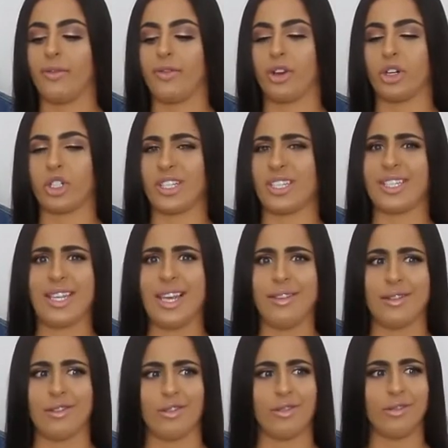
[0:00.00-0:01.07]
they're just
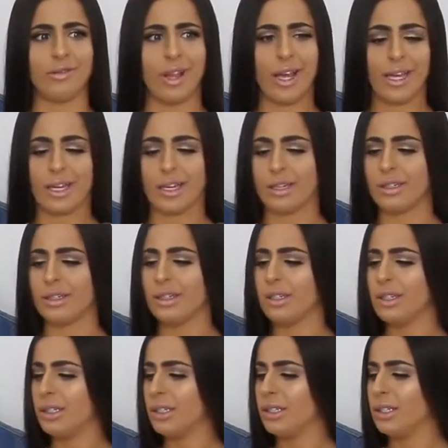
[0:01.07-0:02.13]
see-through. Like,
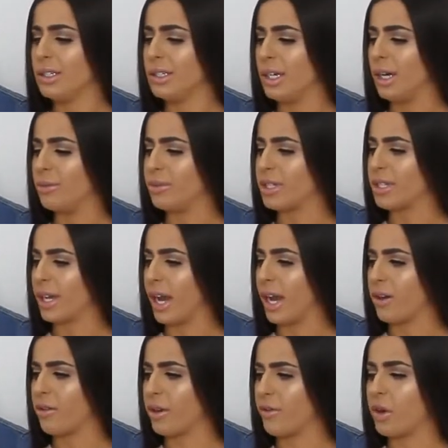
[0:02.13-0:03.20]
I'm just like, I
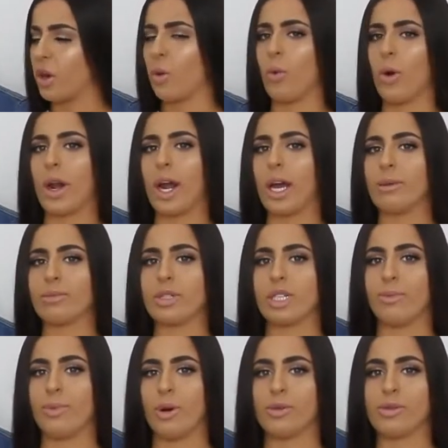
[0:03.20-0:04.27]
don't even know what I'm
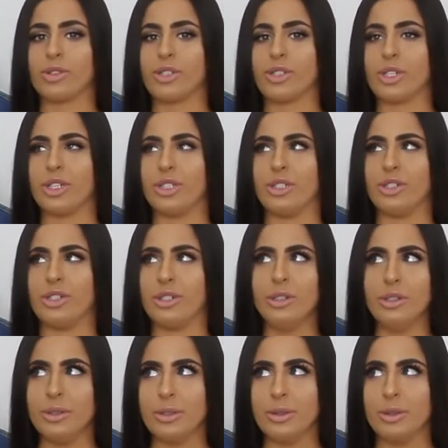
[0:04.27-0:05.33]
supposed to
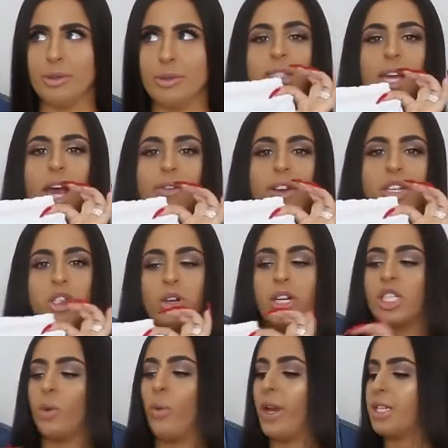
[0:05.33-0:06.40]
do. So it does
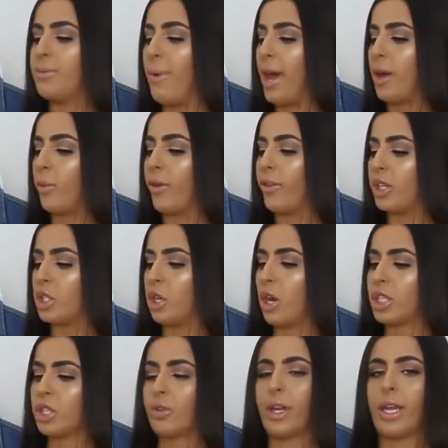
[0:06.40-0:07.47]
have a stretchy waistband
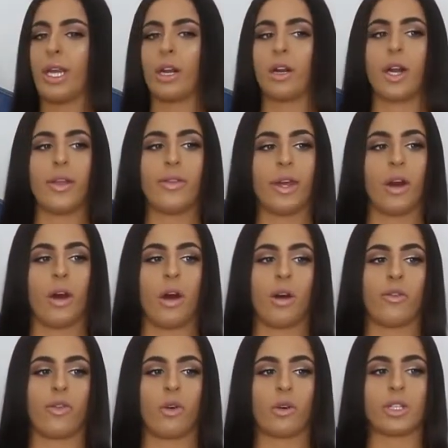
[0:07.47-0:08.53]
with a drawstring here, and
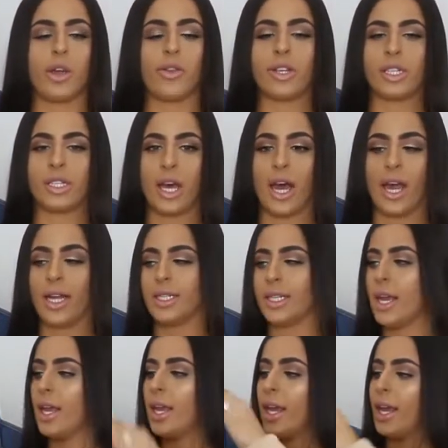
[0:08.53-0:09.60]
then of course on the
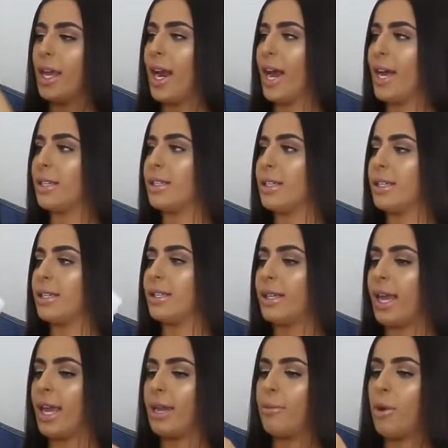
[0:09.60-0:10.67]
sides, it
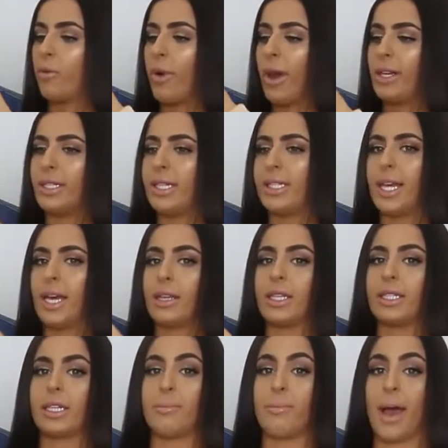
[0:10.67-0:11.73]
has the same red
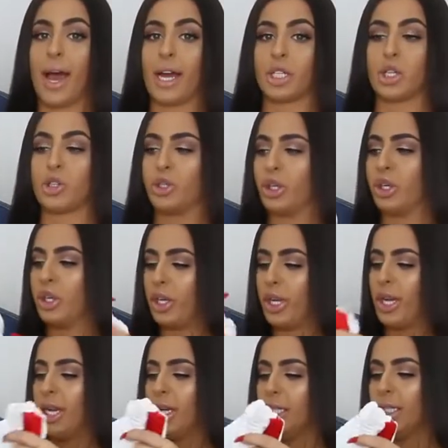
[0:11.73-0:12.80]
detailing to match
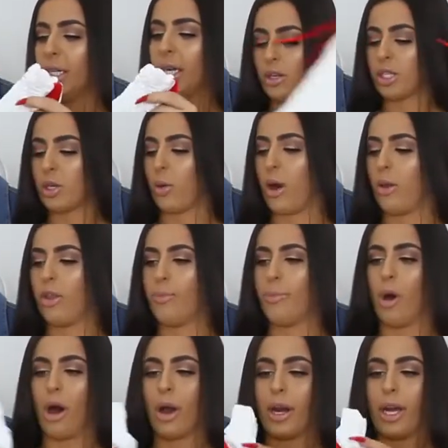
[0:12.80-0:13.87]
the hoodie. And also
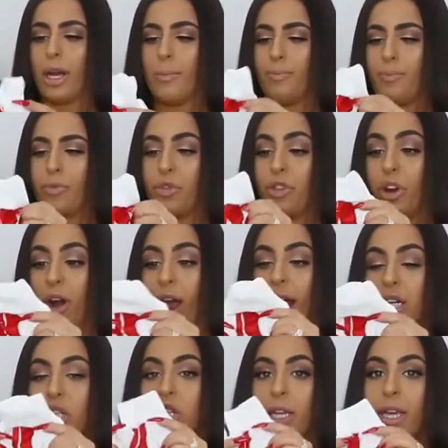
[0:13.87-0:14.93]
on the bottom,
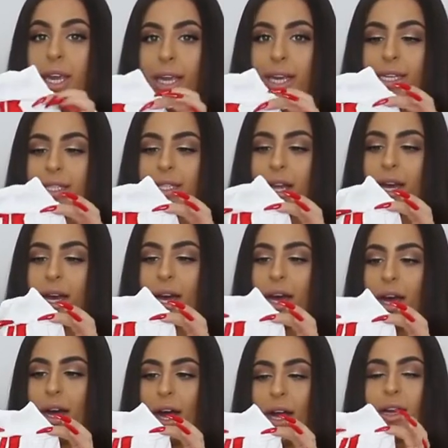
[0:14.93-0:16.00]
there actually
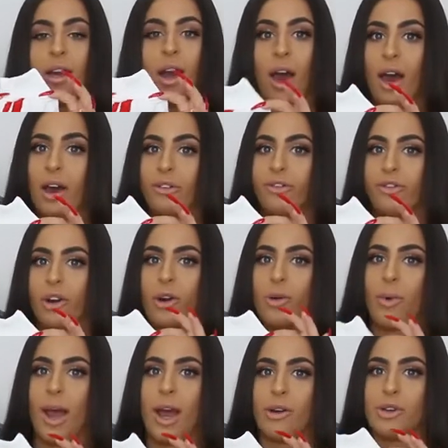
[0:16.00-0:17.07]
is a
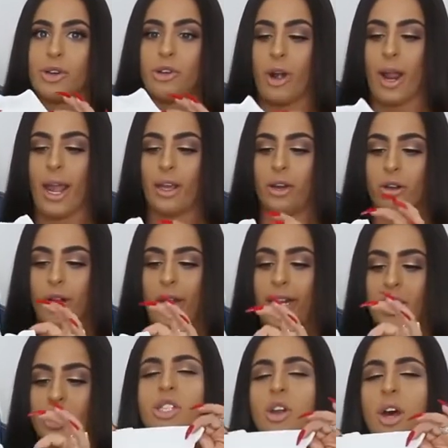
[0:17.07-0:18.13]
cuff around your
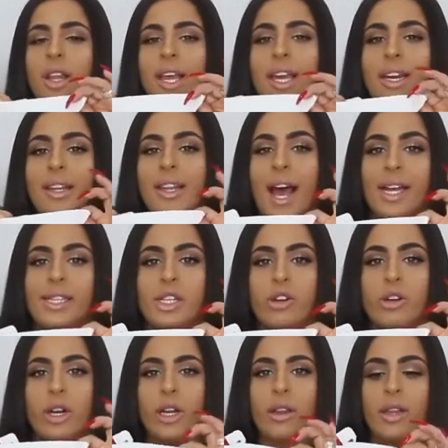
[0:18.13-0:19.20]
ankle and it's not like an
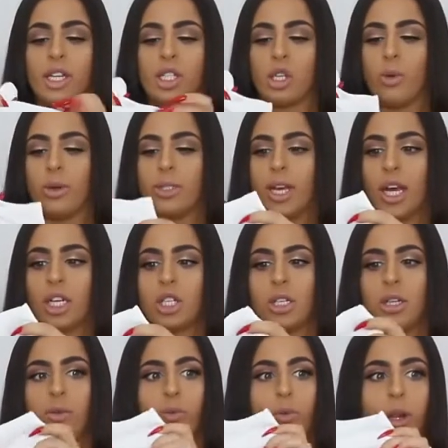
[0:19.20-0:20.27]
elastic or anything so
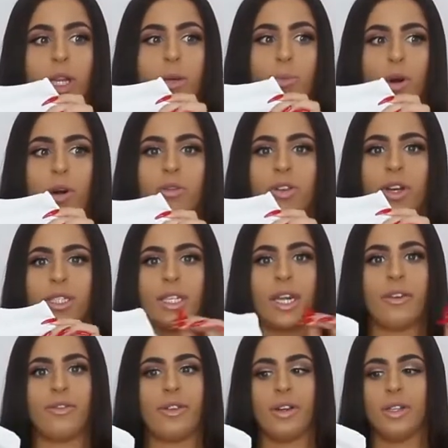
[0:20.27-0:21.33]
it's actually really
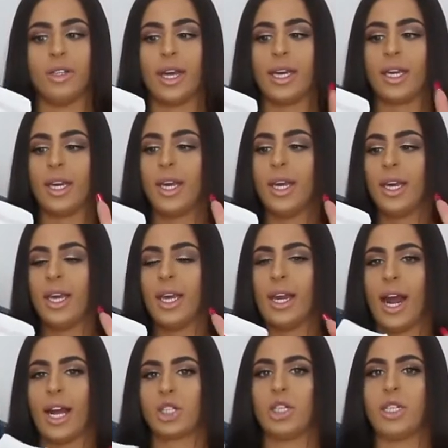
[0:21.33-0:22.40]
perfect and I feel like
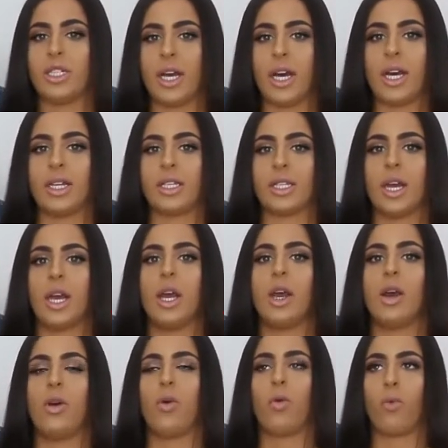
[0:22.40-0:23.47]
it actually does